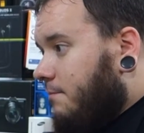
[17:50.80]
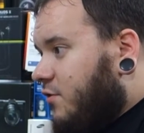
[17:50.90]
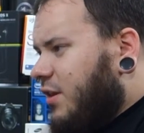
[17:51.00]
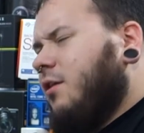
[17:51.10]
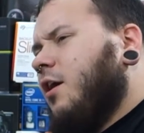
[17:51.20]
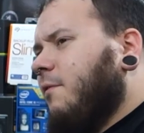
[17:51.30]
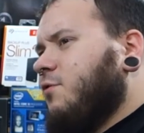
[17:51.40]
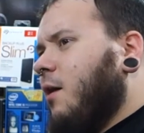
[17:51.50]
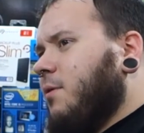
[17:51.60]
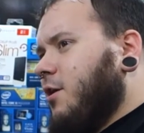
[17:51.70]
Slightly off
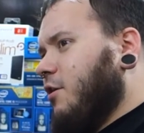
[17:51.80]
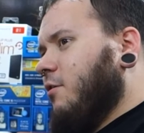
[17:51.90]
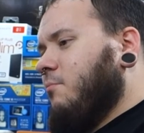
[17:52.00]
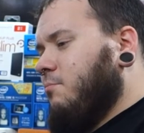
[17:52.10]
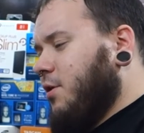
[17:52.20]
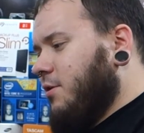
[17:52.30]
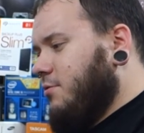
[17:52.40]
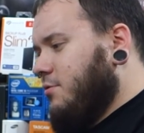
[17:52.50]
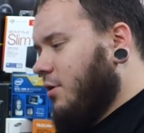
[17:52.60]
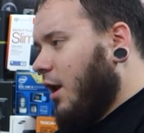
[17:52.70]
topic here, but
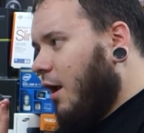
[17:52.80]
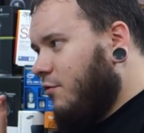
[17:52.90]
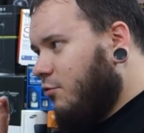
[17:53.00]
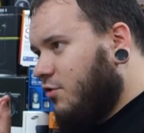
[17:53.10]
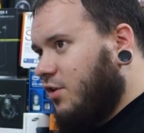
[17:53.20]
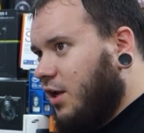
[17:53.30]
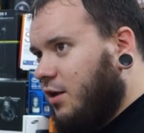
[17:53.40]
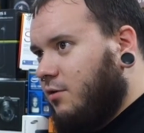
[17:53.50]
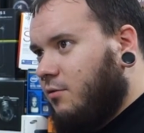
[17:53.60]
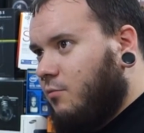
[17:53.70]
have you
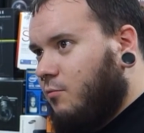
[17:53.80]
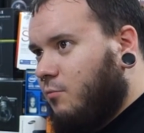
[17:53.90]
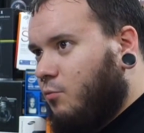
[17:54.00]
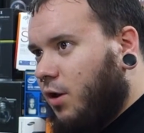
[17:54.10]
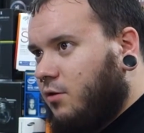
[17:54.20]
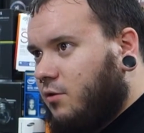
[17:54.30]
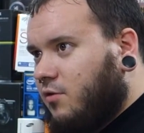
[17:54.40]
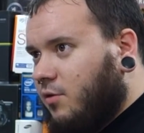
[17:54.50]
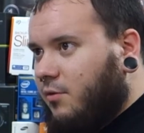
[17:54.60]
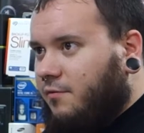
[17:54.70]
seen what
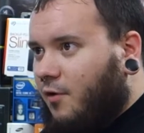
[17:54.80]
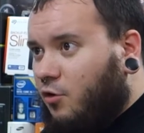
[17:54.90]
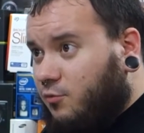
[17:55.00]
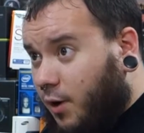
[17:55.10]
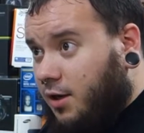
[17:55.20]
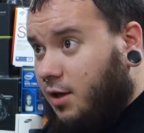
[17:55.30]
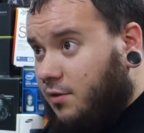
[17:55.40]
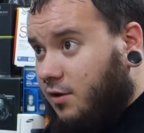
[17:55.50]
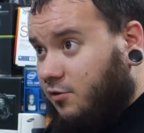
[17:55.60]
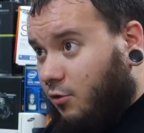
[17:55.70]
some of the folks win
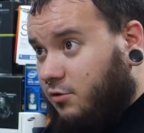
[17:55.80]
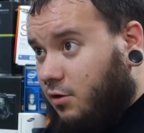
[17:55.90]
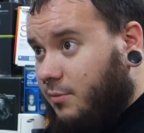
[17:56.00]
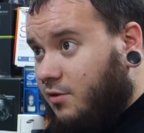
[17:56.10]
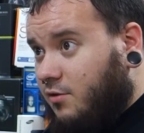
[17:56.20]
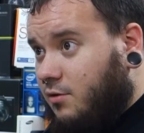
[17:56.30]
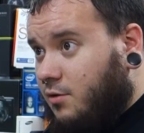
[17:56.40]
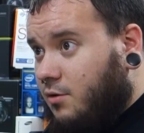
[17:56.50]
at these Dota tournaments?